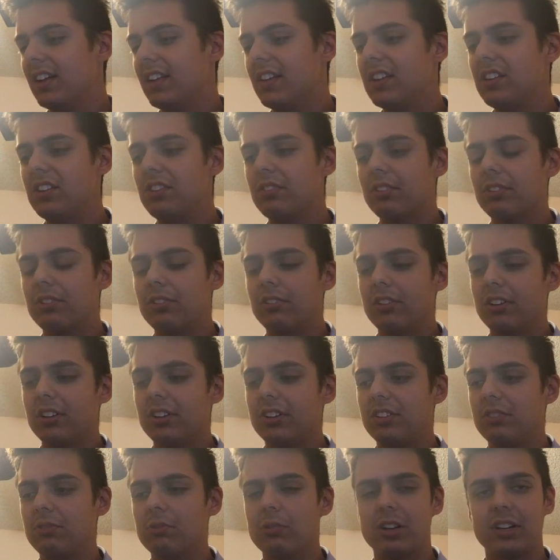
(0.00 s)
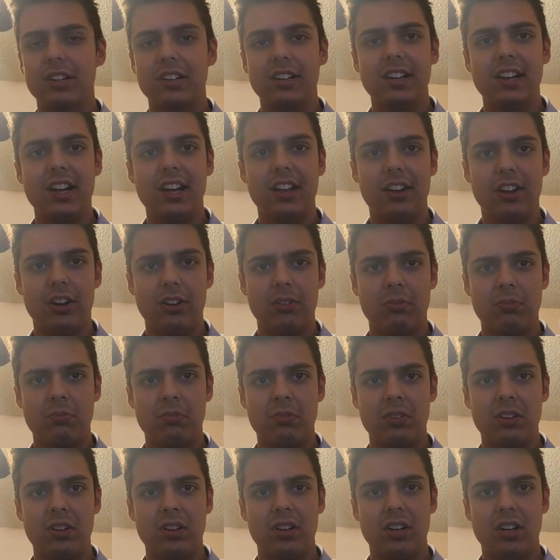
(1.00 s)
Then you are going to work together
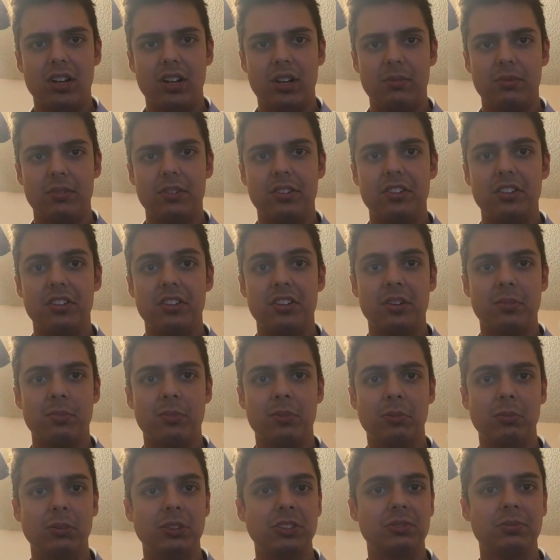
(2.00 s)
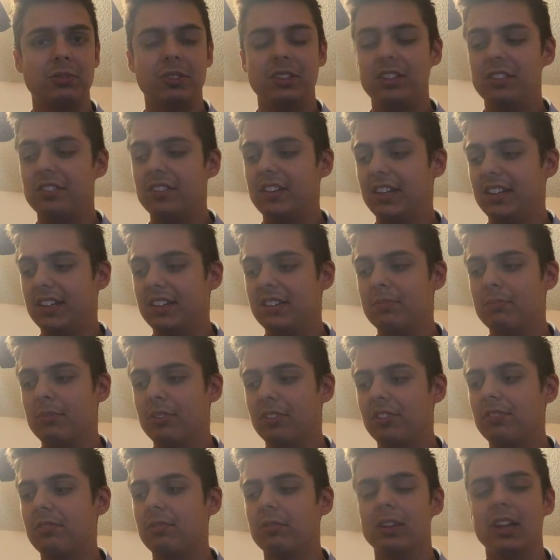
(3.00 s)
to determine which one you think is
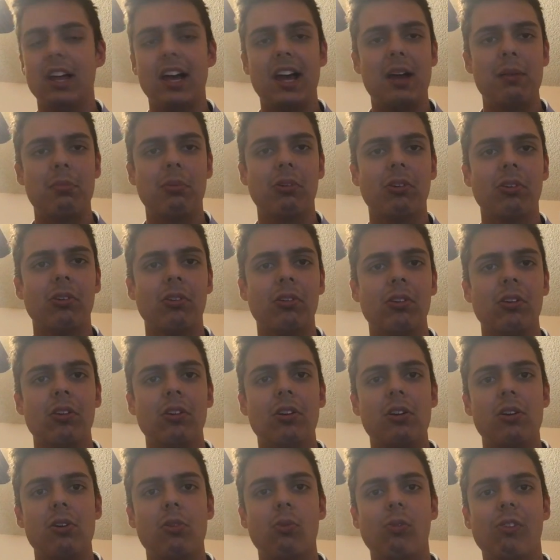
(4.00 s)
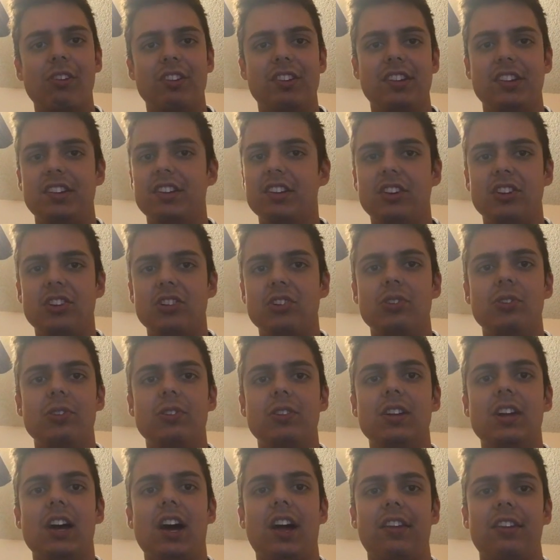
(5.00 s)
most reliable once I tell you who
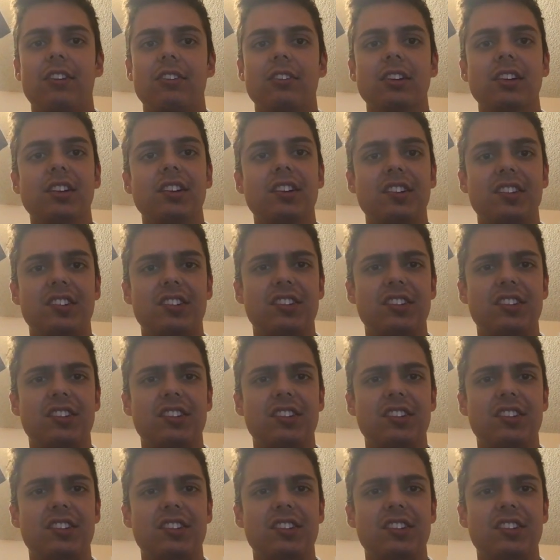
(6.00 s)
the author is.